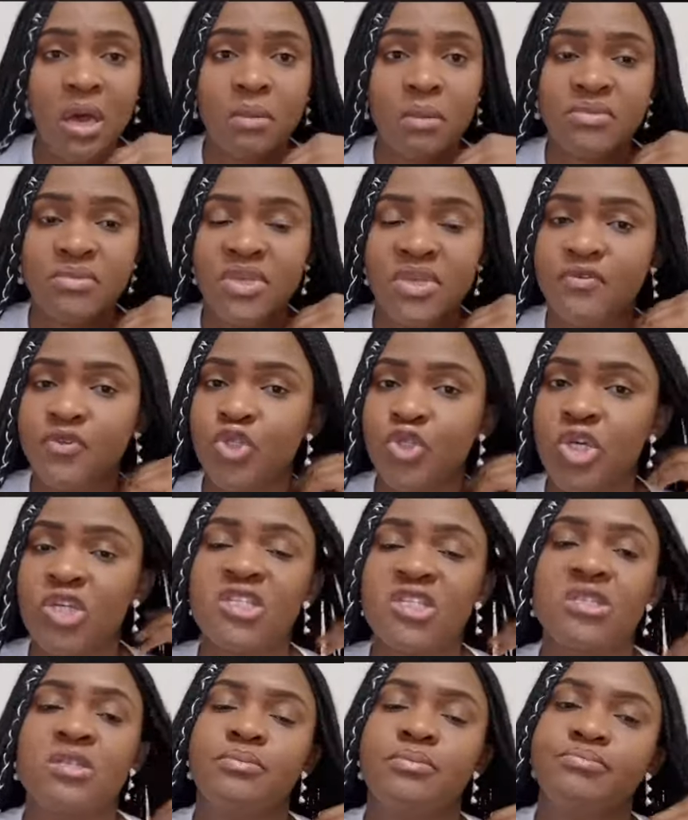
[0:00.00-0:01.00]
they've
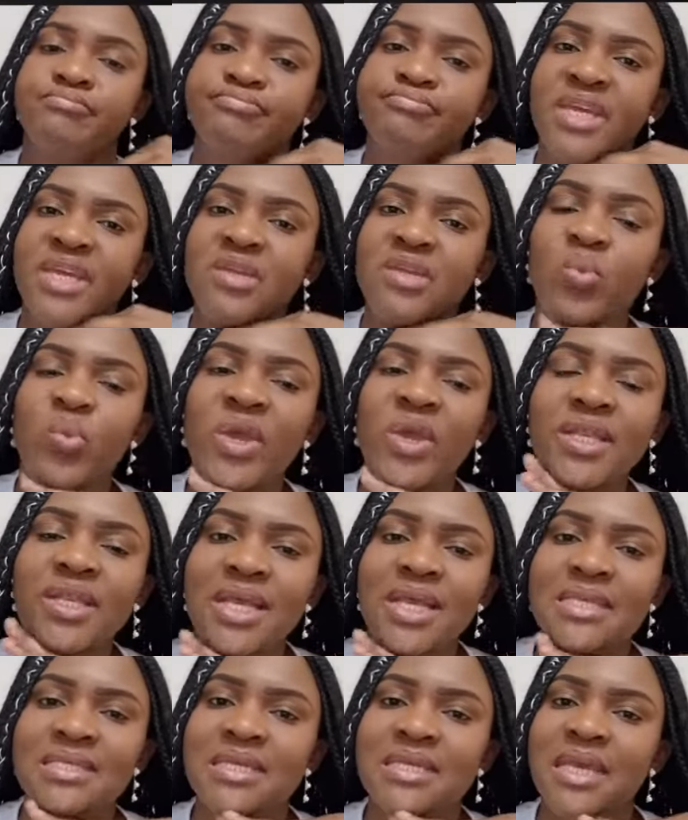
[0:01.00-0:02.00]
just been
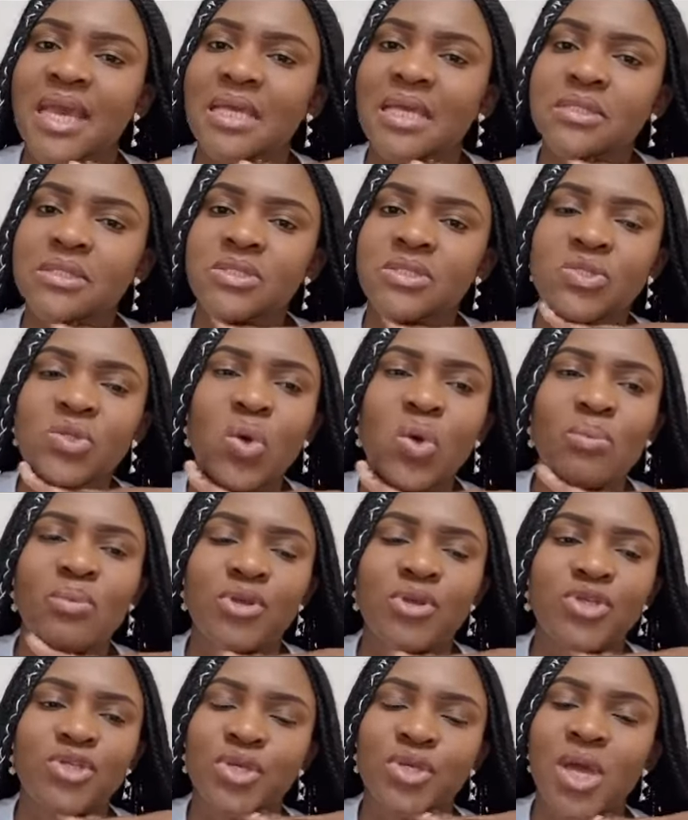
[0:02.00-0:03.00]
witnessing so
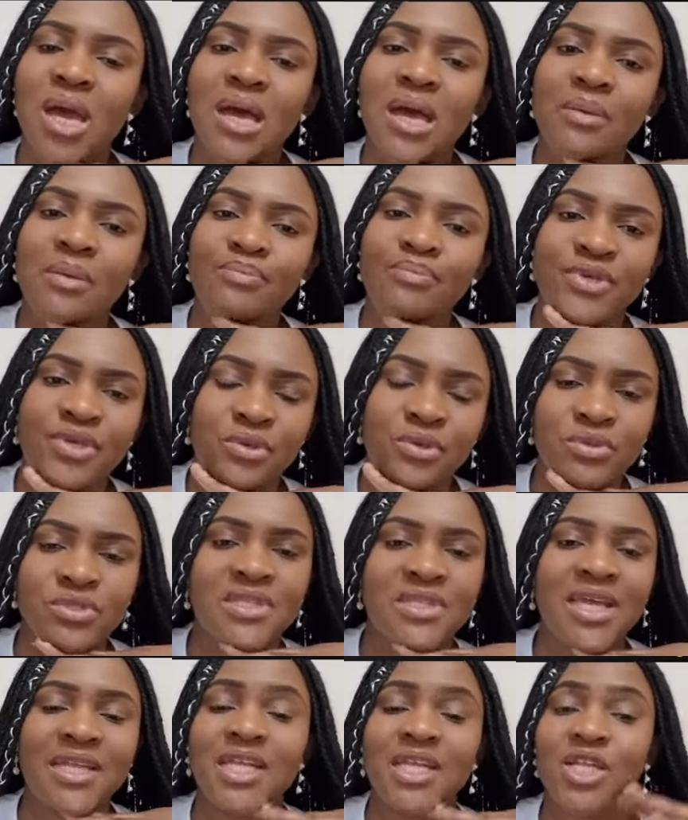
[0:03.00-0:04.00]
much abuse
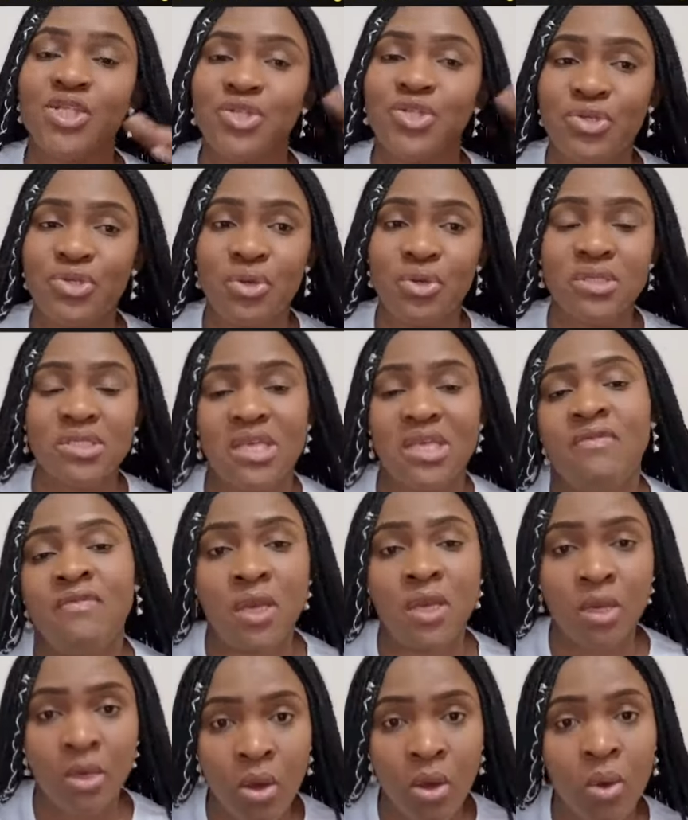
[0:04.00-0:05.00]
that they do not
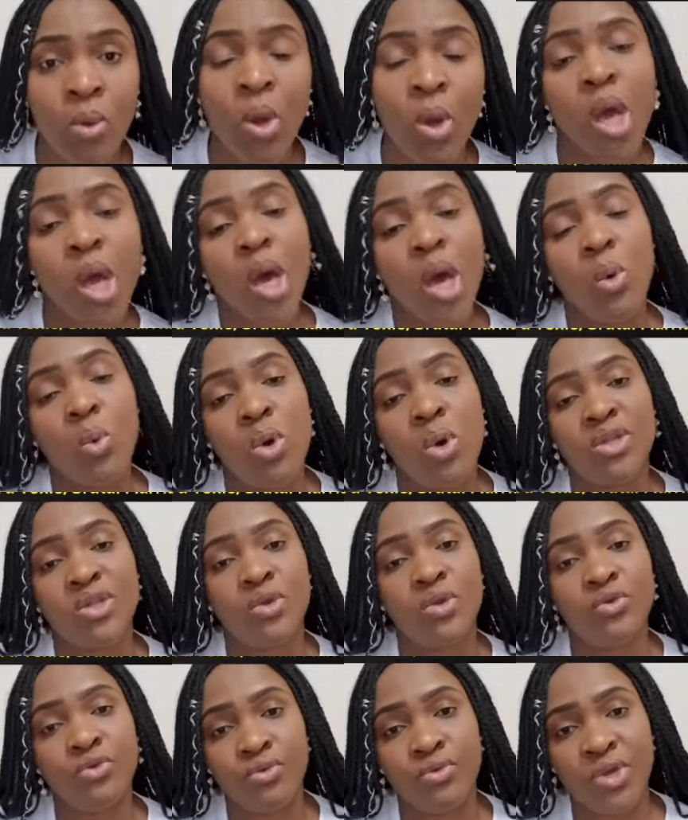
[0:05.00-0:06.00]
even know what
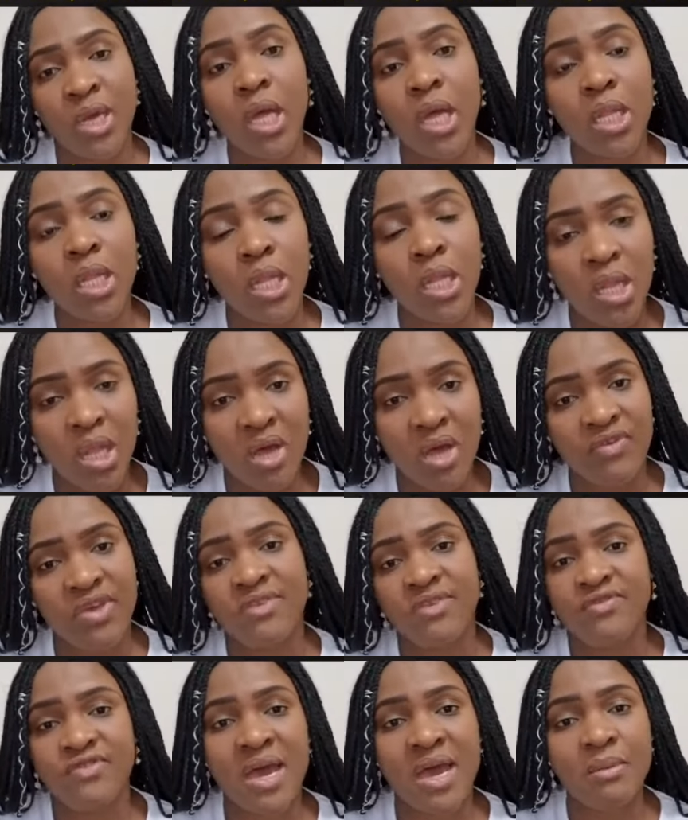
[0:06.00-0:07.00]
a real
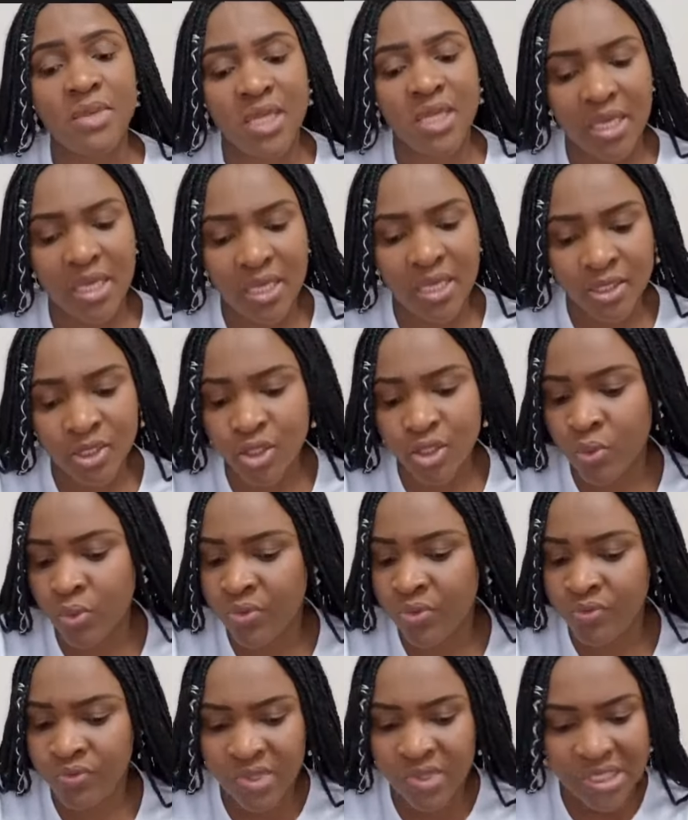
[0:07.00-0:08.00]
loving family is. So we
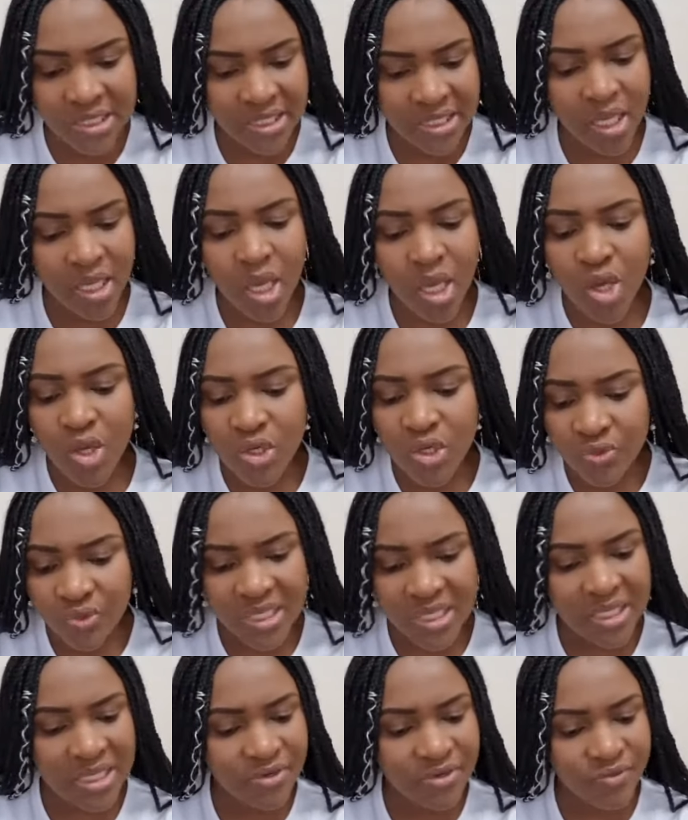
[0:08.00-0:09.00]
really,
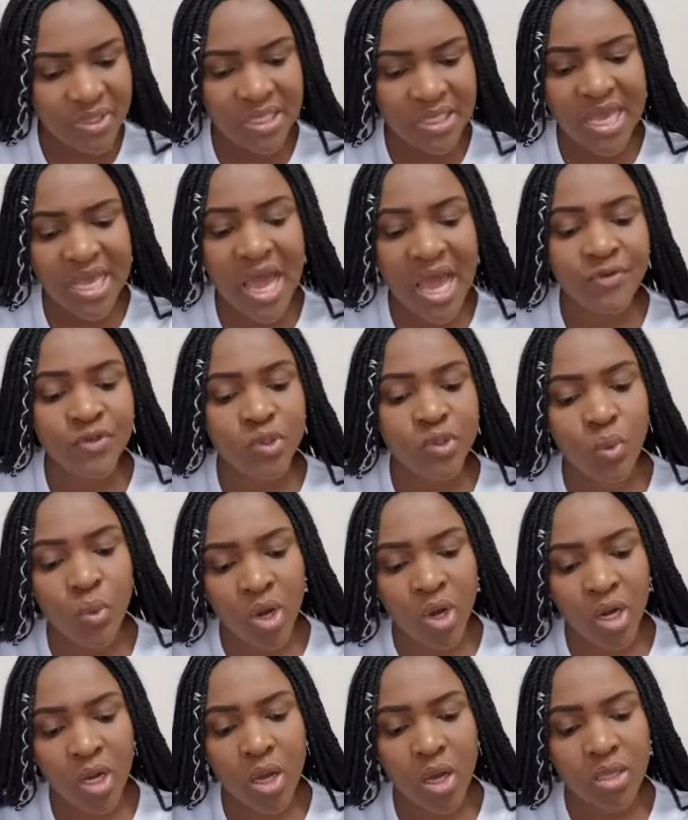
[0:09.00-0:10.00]
really, really have to
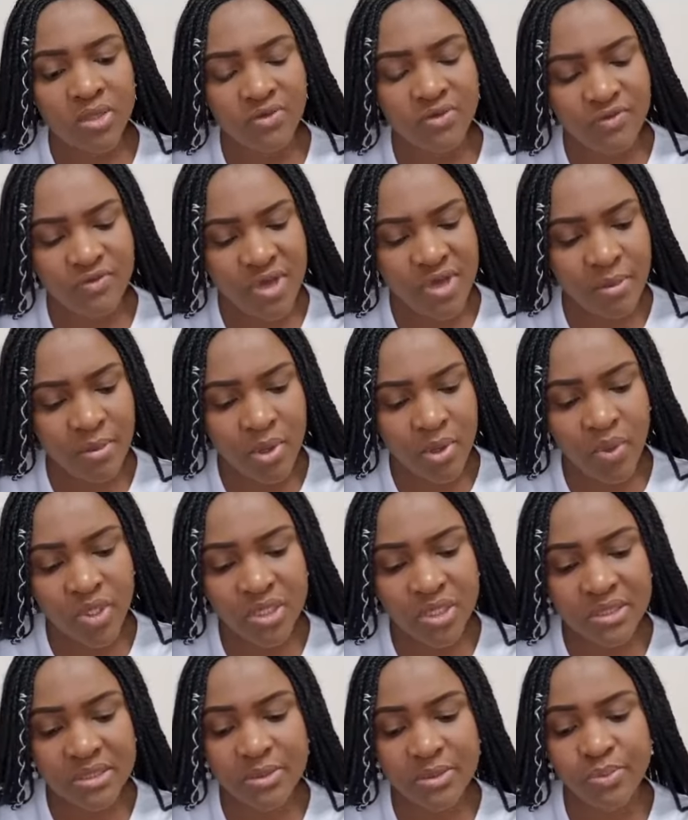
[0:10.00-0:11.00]
work on the family,
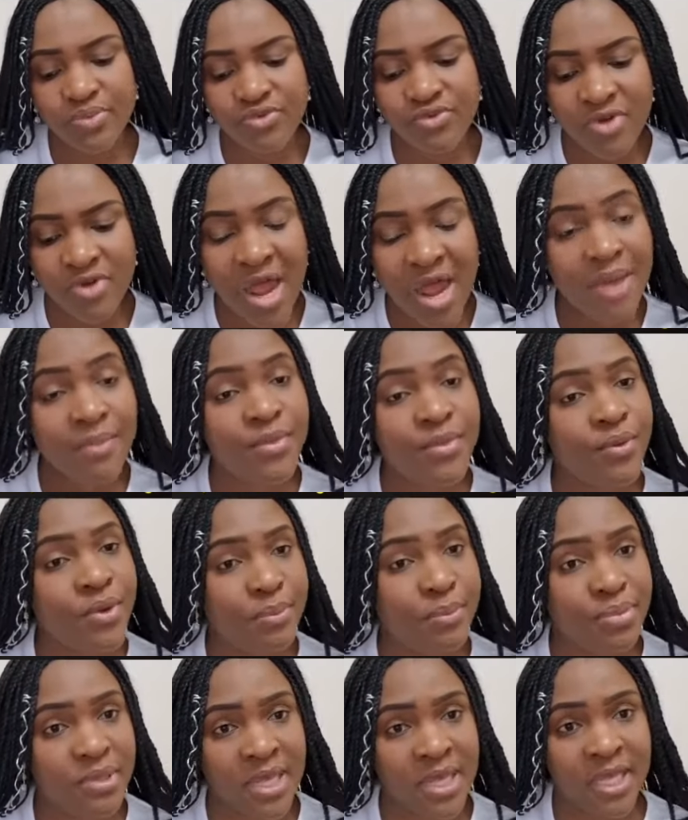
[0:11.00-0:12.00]
which is the primary
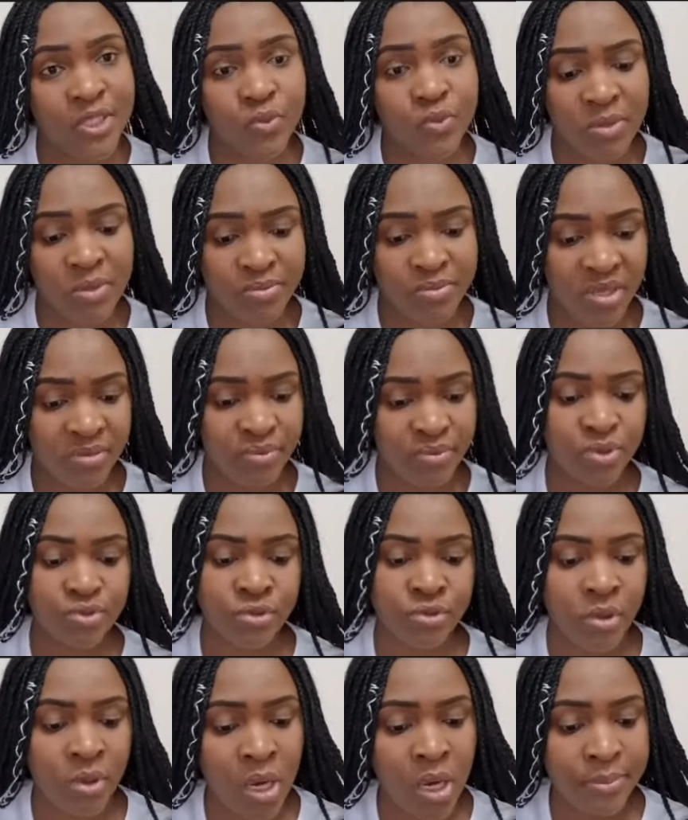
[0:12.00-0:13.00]
place where people
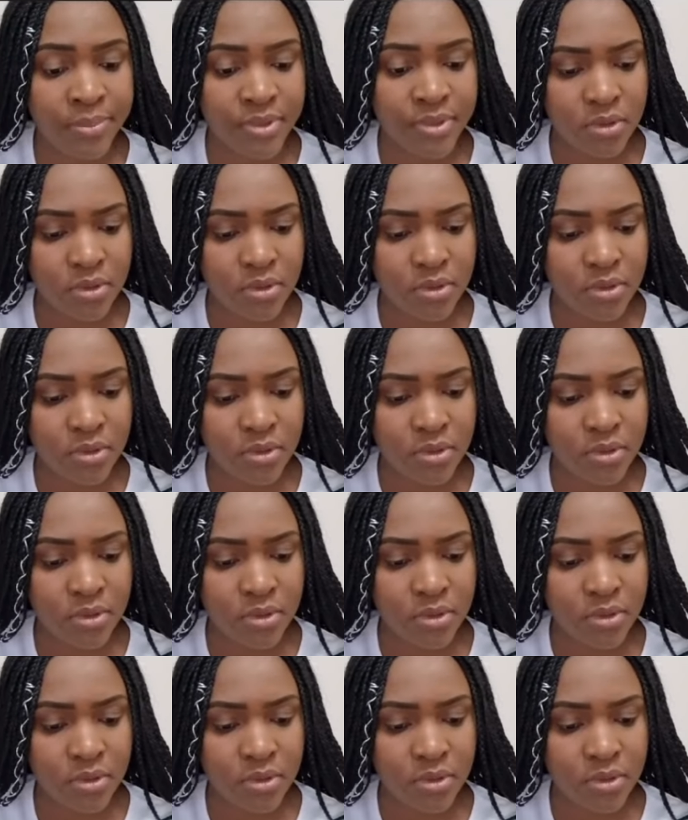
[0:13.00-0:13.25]
grow up.